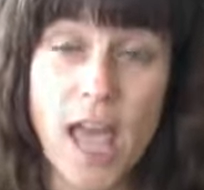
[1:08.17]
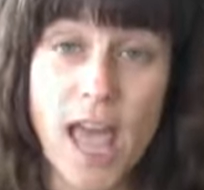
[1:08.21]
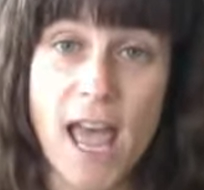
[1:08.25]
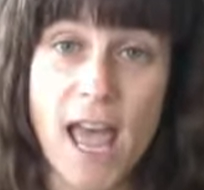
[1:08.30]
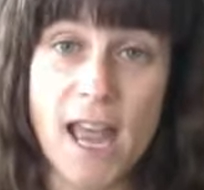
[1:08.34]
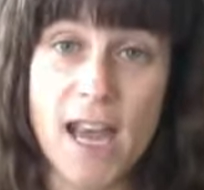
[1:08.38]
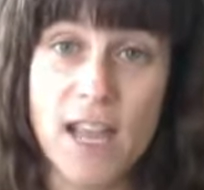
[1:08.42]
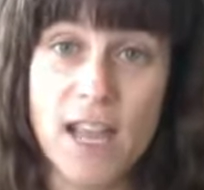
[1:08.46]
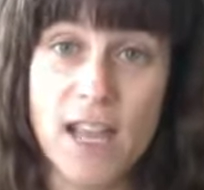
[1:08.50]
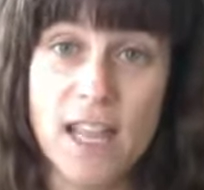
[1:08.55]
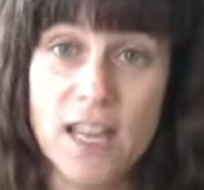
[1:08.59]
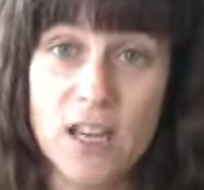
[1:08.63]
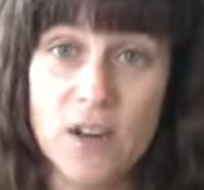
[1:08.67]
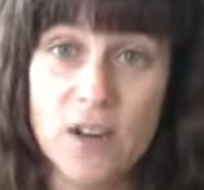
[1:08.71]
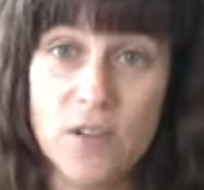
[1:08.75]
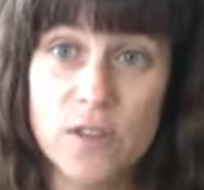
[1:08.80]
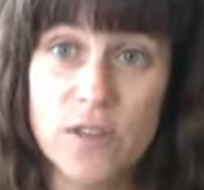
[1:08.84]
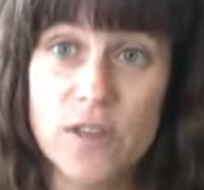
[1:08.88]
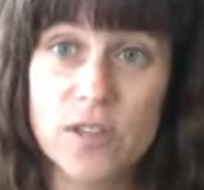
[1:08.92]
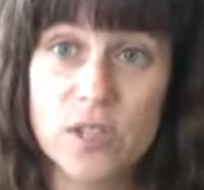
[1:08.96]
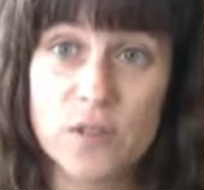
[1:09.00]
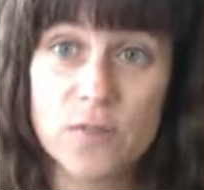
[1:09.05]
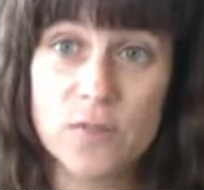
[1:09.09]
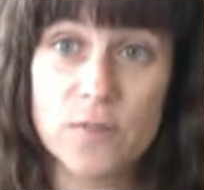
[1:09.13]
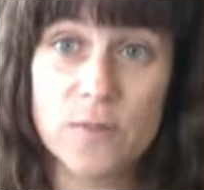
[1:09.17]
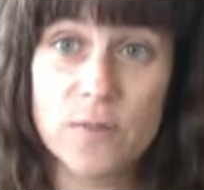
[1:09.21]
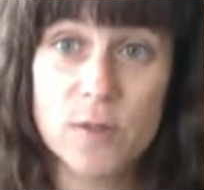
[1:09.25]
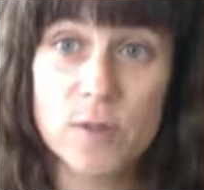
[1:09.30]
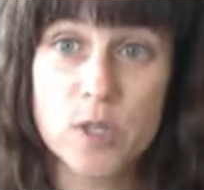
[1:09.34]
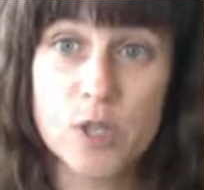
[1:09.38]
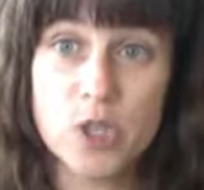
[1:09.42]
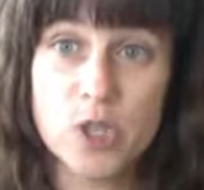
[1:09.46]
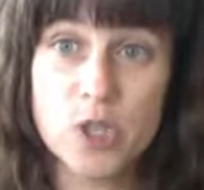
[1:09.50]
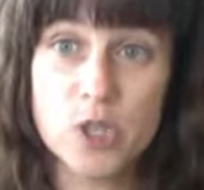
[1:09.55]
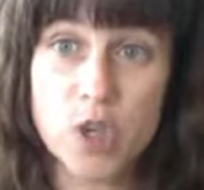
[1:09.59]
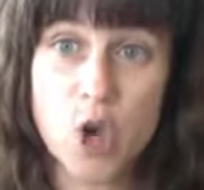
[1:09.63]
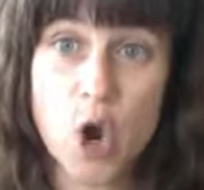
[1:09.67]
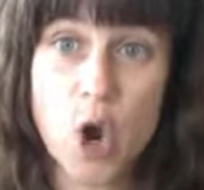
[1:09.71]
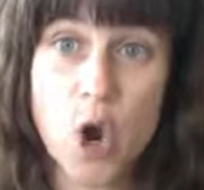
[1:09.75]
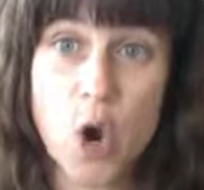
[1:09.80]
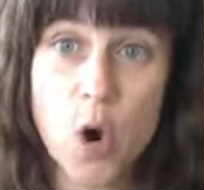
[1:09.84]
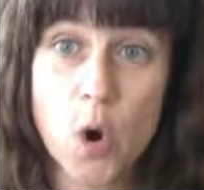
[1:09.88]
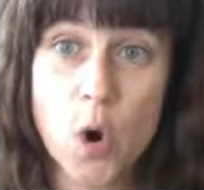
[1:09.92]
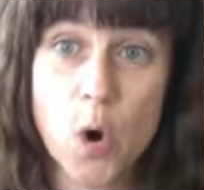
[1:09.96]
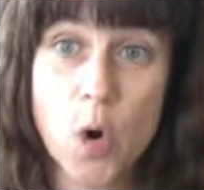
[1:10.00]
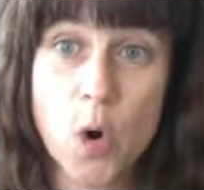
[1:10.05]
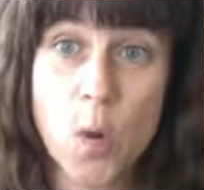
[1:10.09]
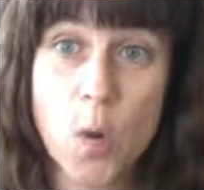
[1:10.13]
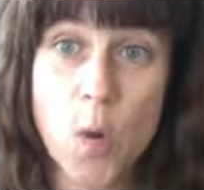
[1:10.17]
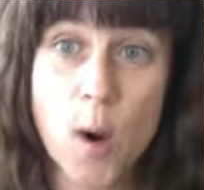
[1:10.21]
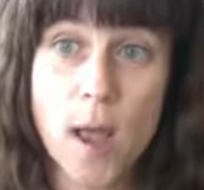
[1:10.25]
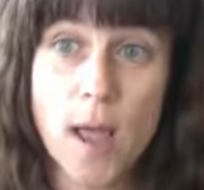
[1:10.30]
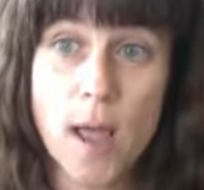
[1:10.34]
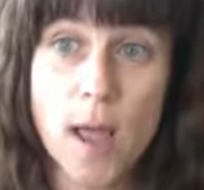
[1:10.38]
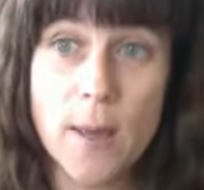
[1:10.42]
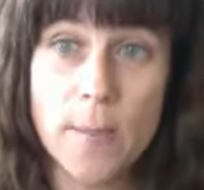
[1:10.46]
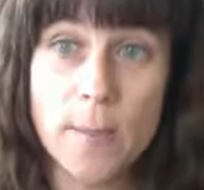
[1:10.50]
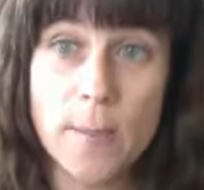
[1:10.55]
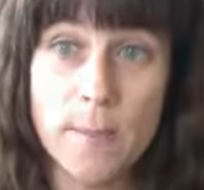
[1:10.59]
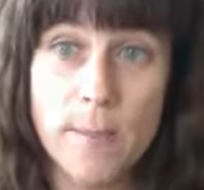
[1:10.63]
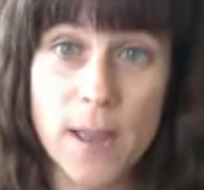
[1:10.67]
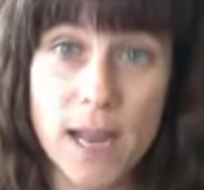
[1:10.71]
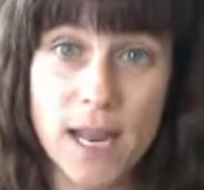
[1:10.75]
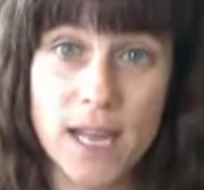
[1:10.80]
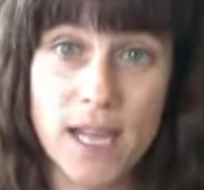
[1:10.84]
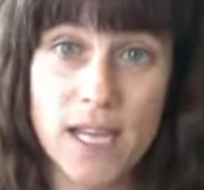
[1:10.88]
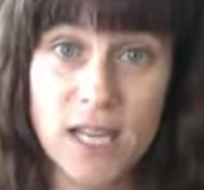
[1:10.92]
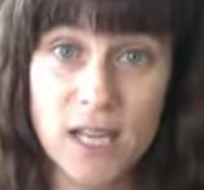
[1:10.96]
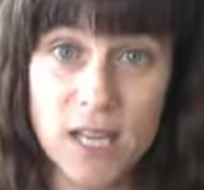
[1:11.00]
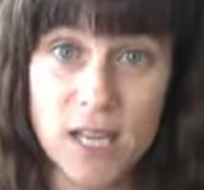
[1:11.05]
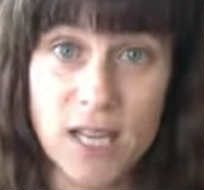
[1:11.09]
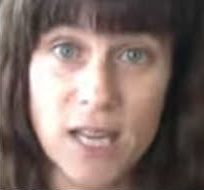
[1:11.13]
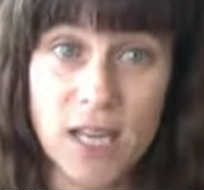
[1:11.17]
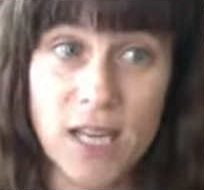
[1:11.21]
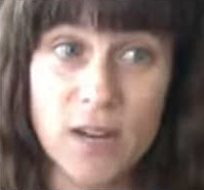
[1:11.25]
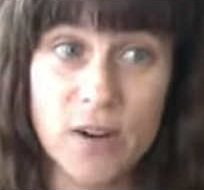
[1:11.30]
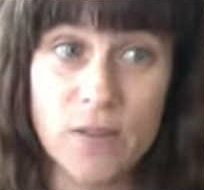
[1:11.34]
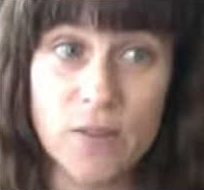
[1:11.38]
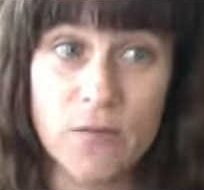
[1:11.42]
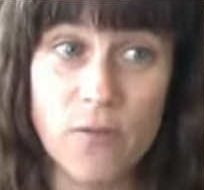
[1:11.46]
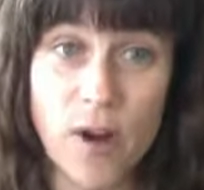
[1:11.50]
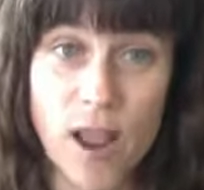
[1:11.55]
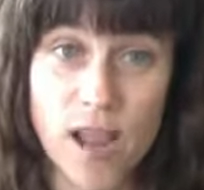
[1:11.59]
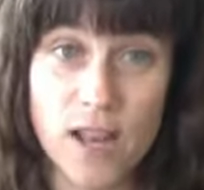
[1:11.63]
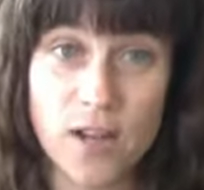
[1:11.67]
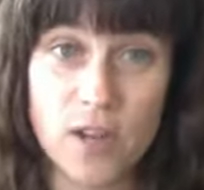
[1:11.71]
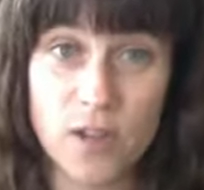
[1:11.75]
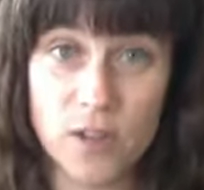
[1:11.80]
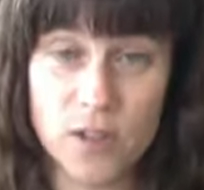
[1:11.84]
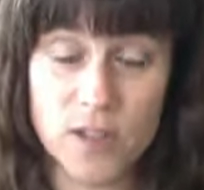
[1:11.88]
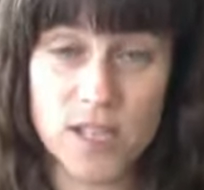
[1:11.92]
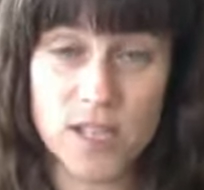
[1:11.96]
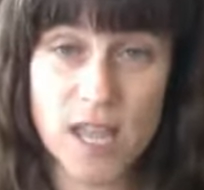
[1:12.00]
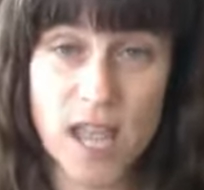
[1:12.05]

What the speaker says: And I hear this from so many writers.